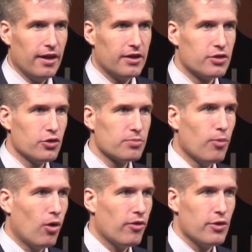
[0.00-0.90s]
It's so
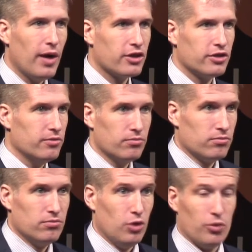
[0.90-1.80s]
small that you actually
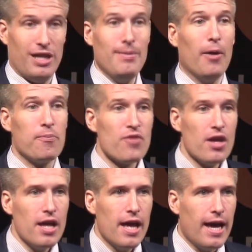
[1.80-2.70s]
don't time out.
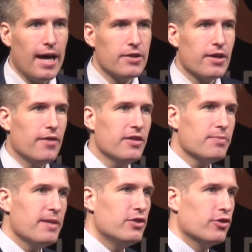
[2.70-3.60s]
And, and
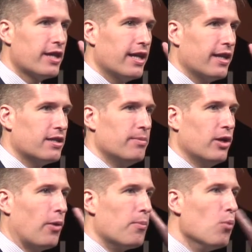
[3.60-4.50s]
this means you're getting to bid
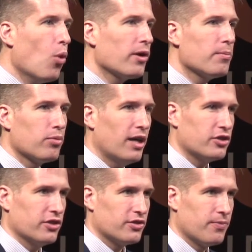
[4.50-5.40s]
on more
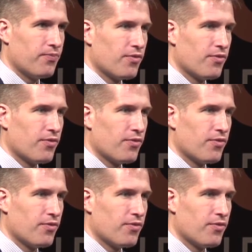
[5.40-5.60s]
impressions.